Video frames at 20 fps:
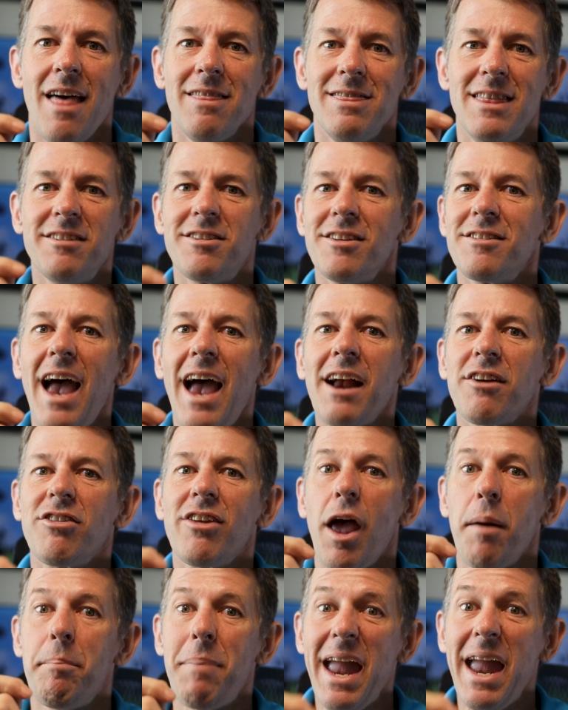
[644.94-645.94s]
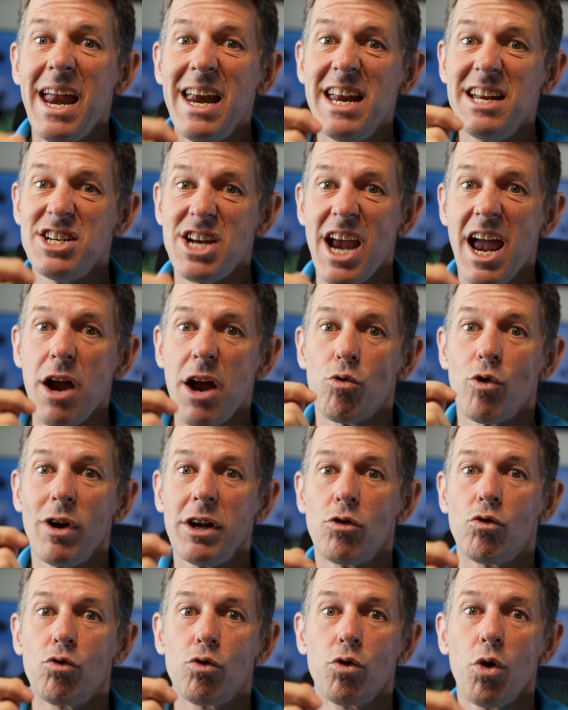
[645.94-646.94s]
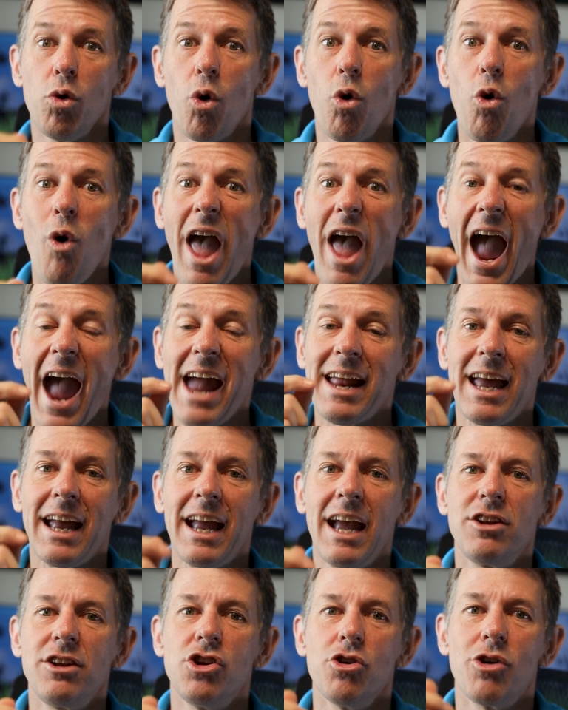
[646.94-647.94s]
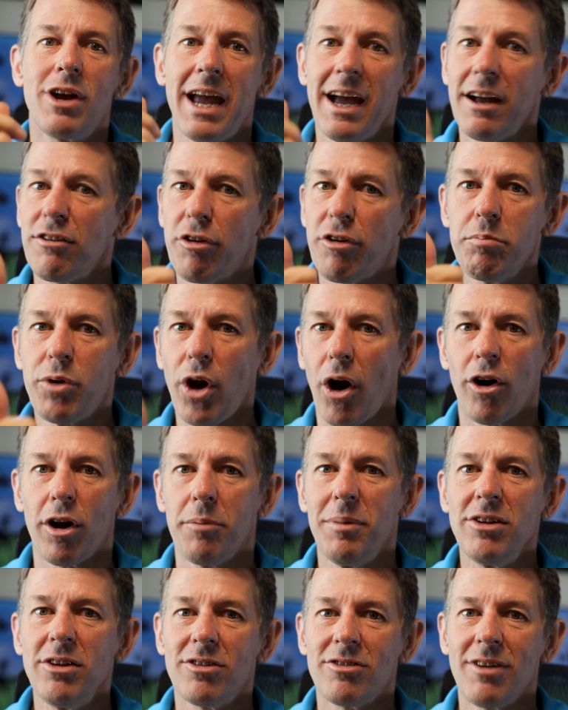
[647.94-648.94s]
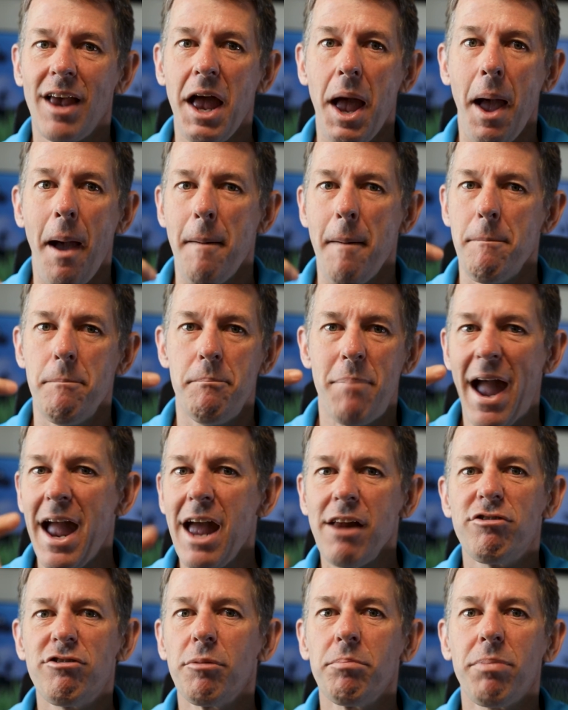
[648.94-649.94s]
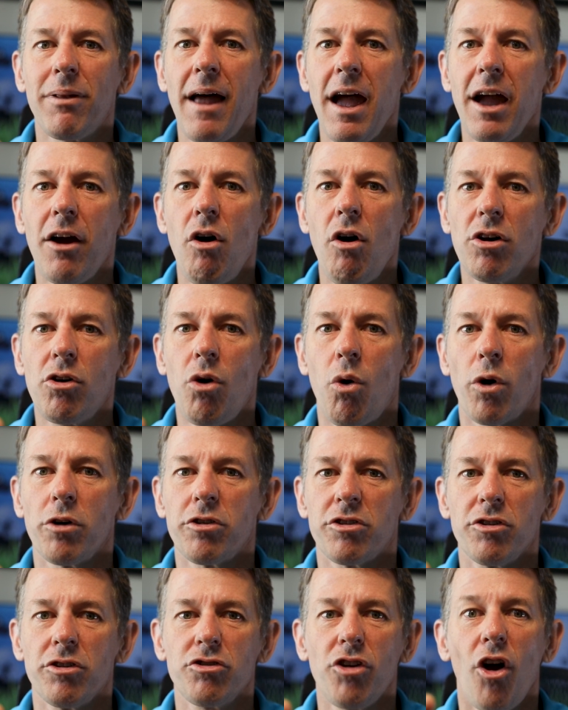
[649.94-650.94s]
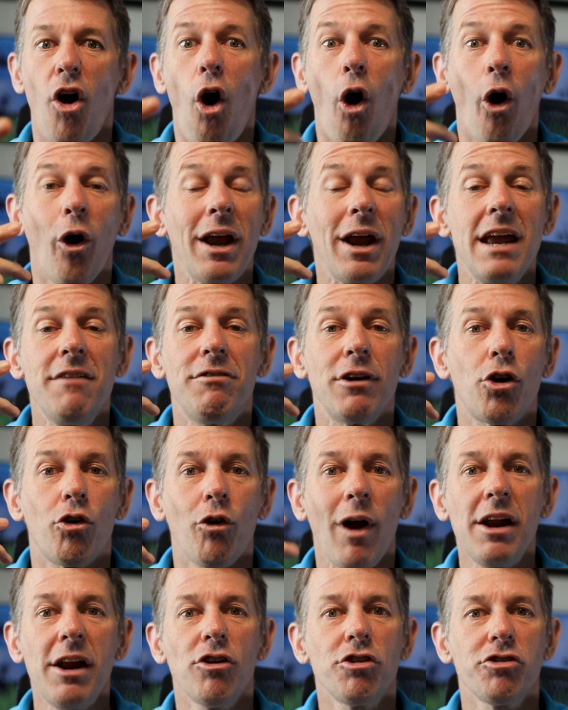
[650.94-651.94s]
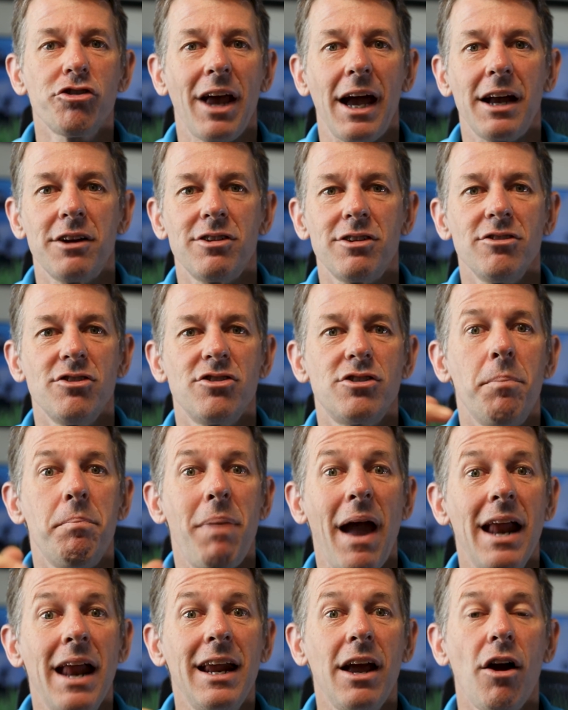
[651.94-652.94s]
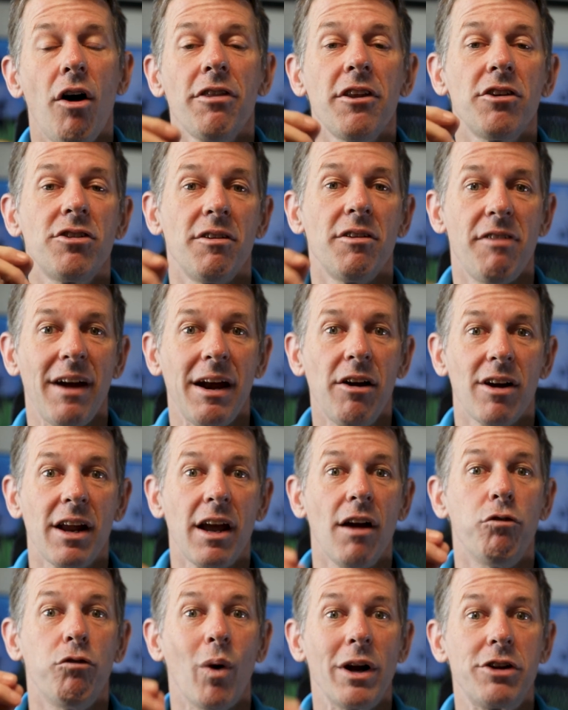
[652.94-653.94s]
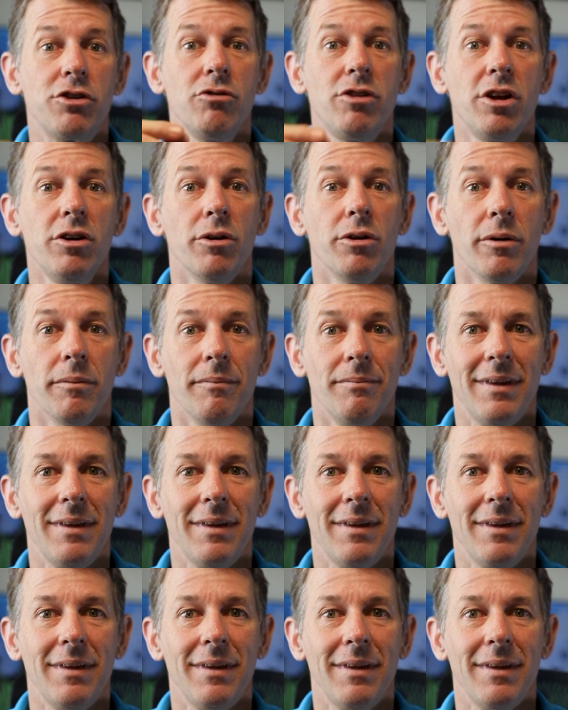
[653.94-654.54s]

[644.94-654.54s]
This is actually a PDGA written rule and can get you kicked from tournaments, banned from playing on courses, or even greater sanctions depending on the severity of what you do.